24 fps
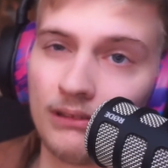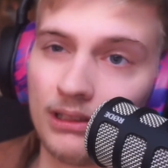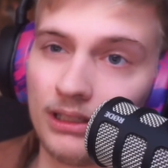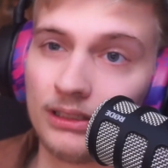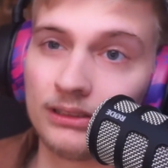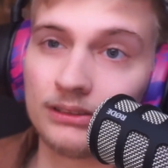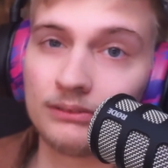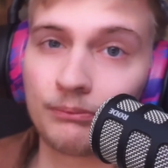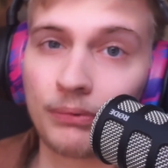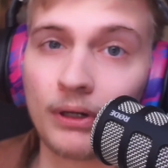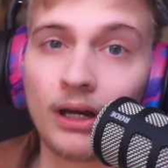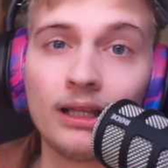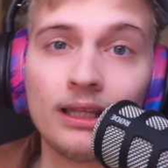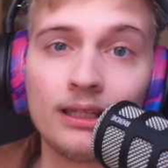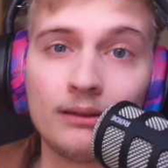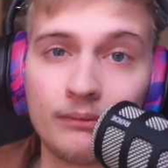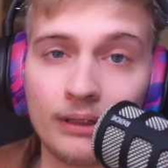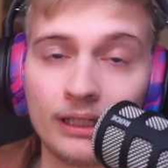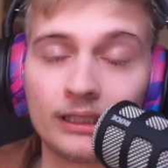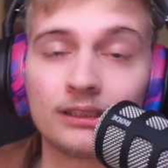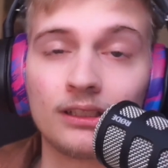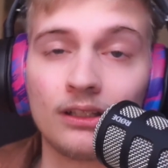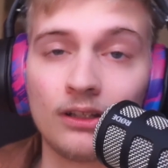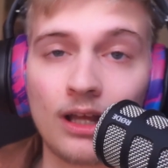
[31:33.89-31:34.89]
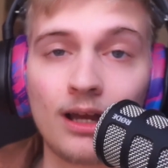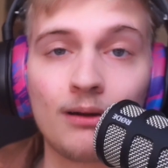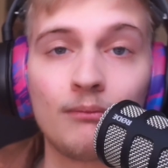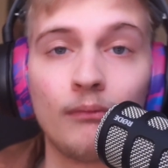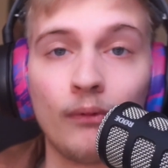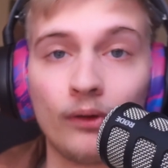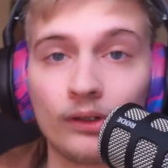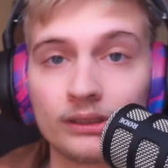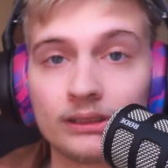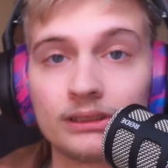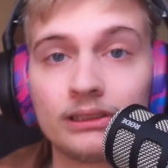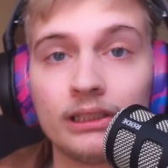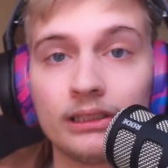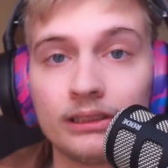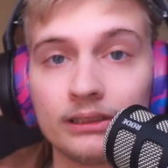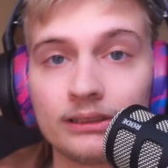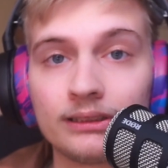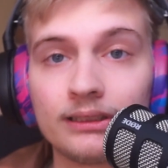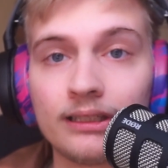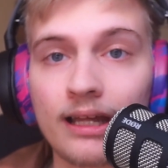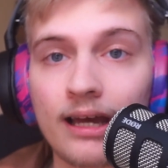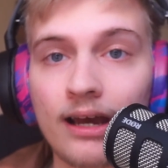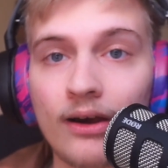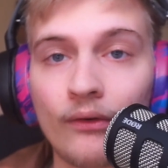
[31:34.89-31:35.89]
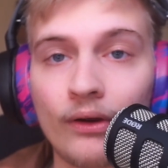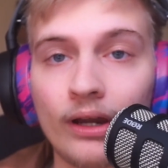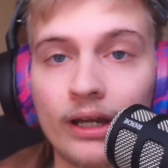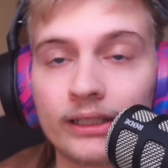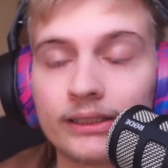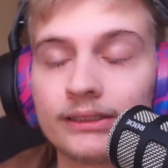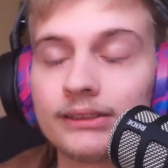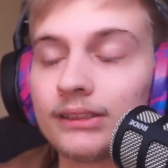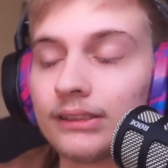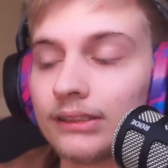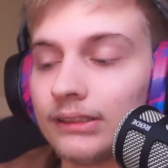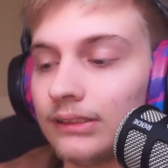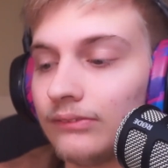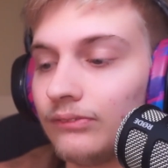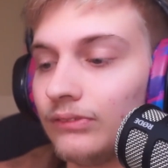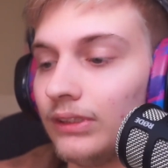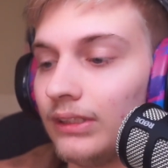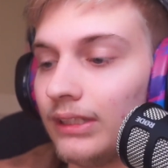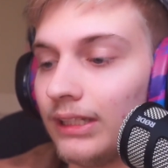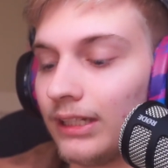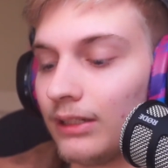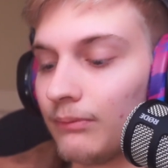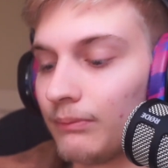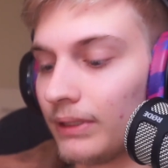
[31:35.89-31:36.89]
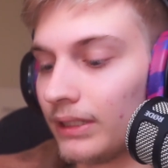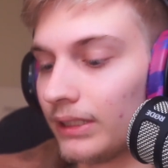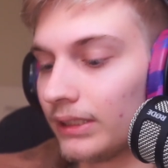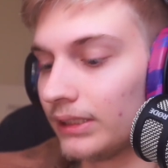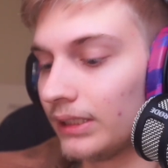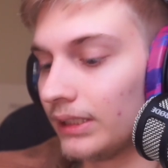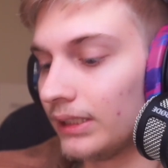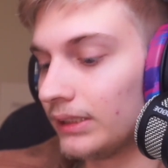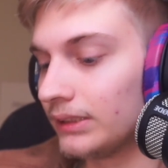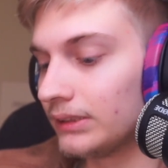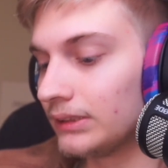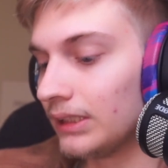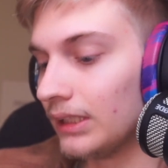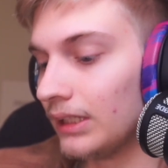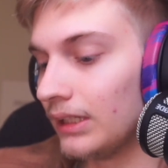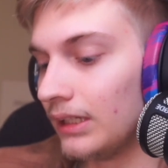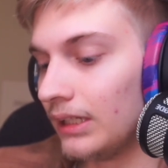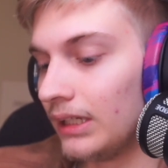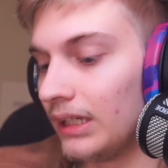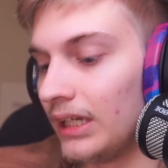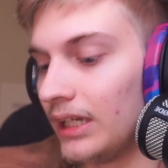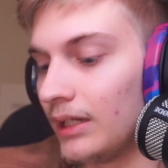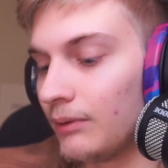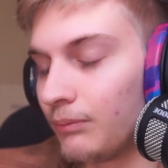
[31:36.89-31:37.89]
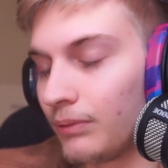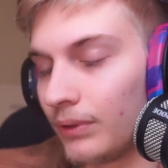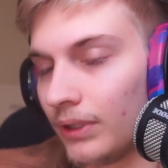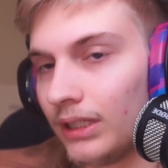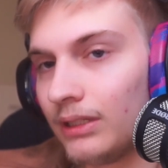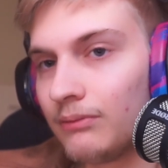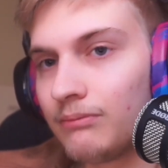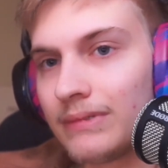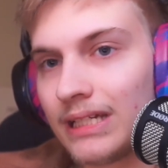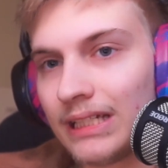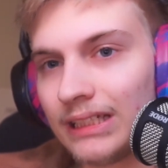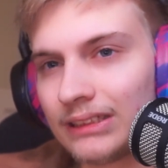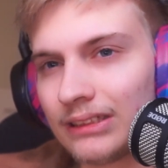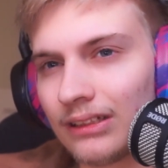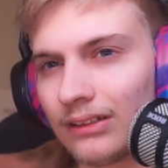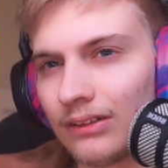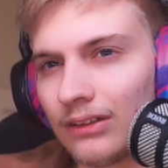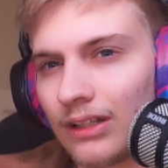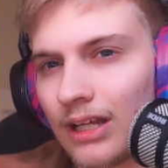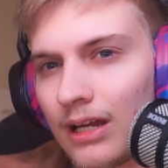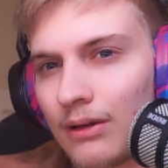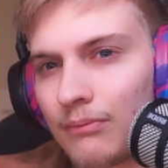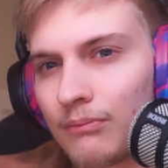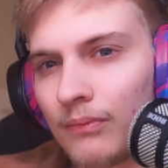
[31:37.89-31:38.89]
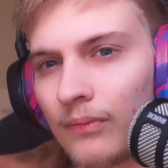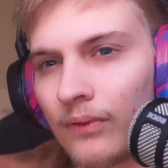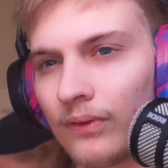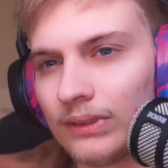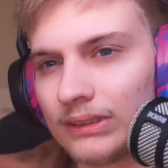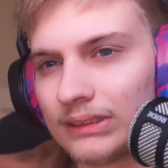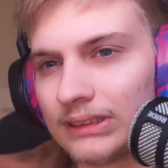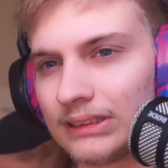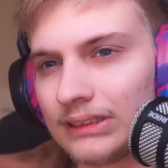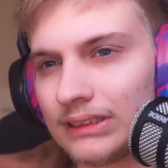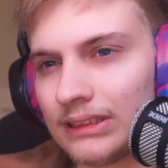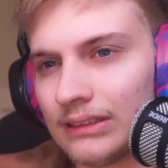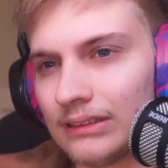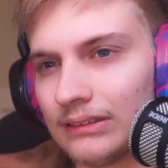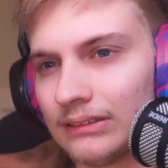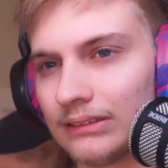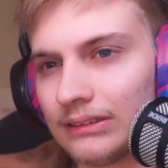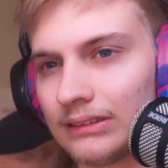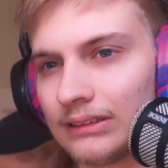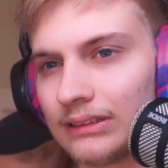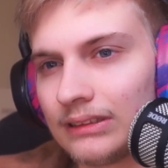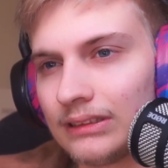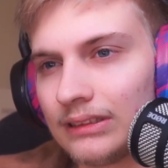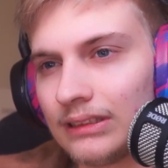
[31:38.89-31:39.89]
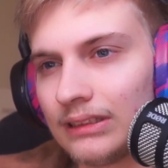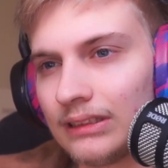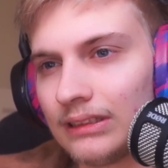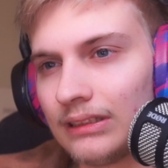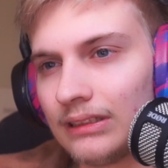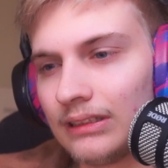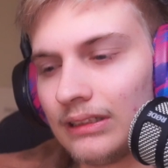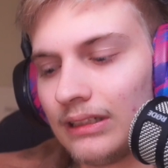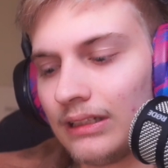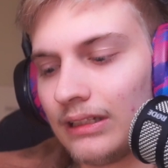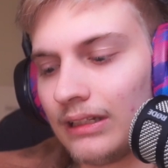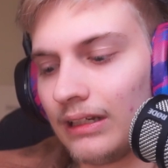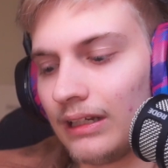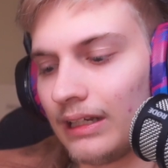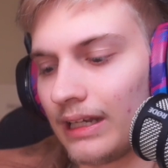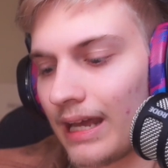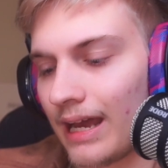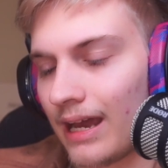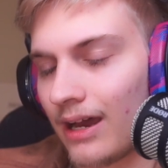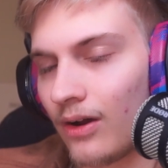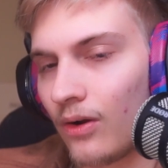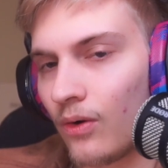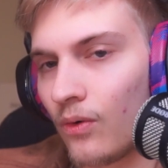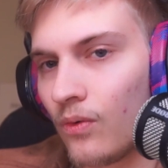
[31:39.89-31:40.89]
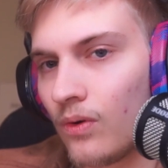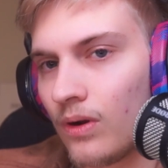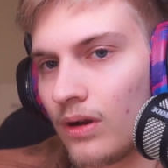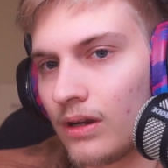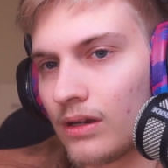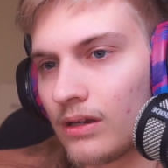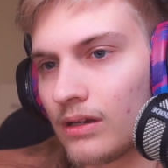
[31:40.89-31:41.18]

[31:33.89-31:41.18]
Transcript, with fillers: it probably makes a lot more sense now actually if you think about it guys it probably makes a lot more sense now